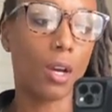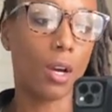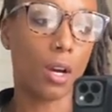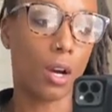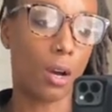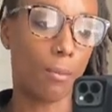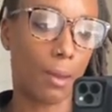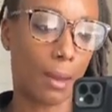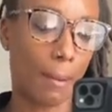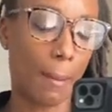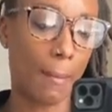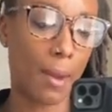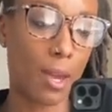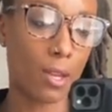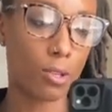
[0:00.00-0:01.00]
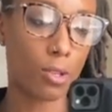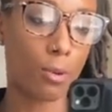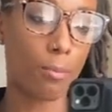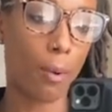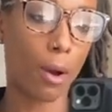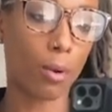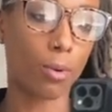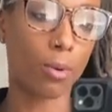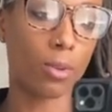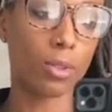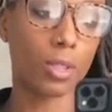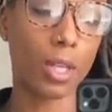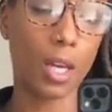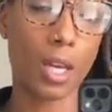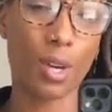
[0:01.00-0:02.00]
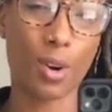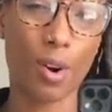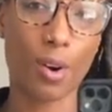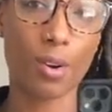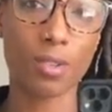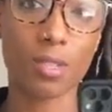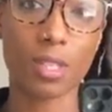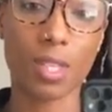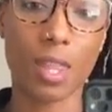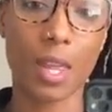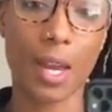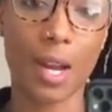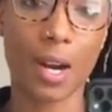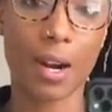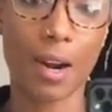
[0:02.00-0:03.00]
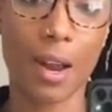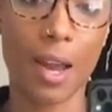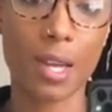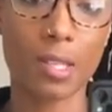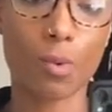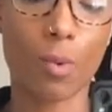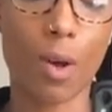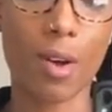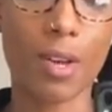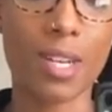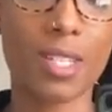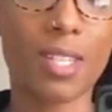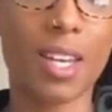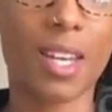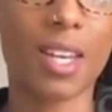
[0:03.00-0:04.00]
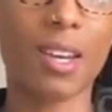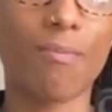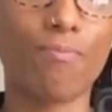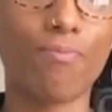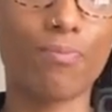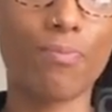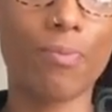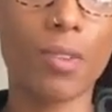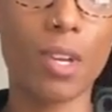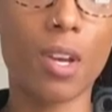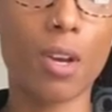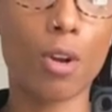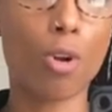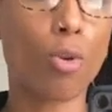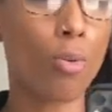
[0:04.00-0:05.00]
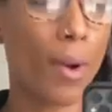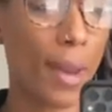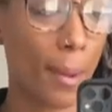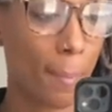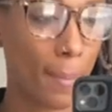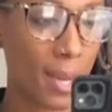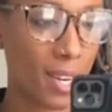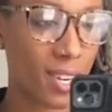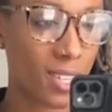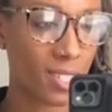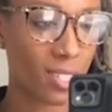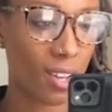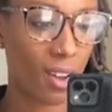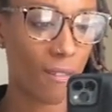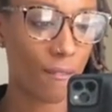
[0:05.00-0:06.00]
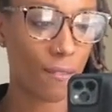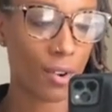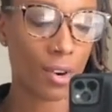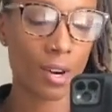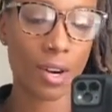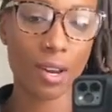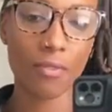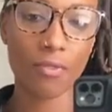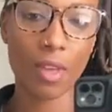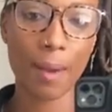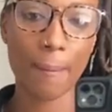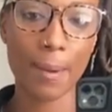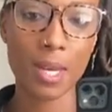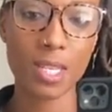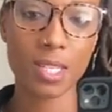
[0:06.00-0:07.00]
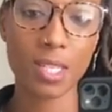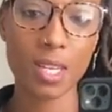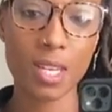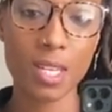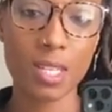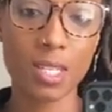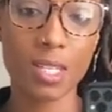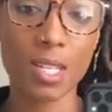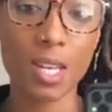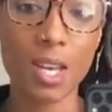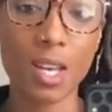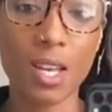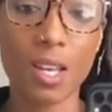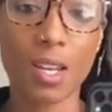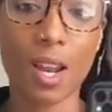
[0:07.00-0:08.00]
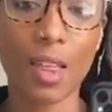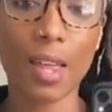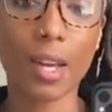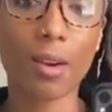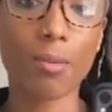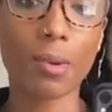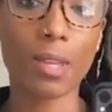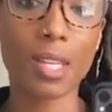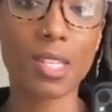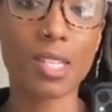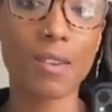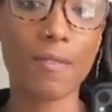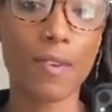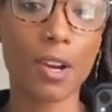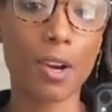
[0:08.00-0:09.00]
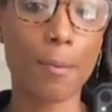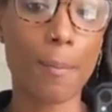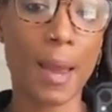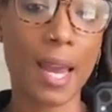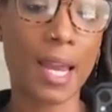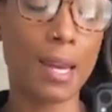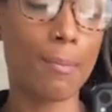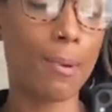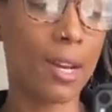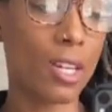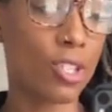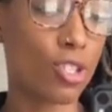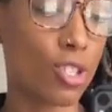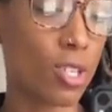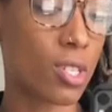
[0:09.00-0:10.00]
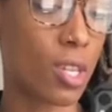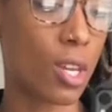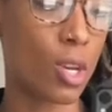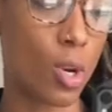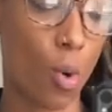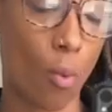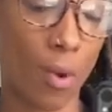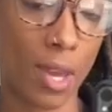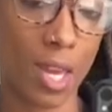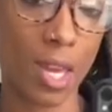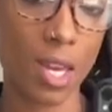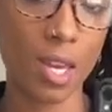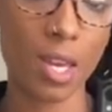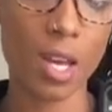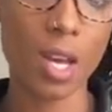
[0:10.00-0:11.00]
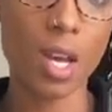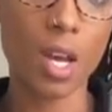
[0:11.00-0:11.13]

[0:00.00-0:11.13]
um, like my pants are buckled, it hurts there as well. And it's like a crampy discomfort, if that makes sense. Not like a really severe pain, but it's just annoying.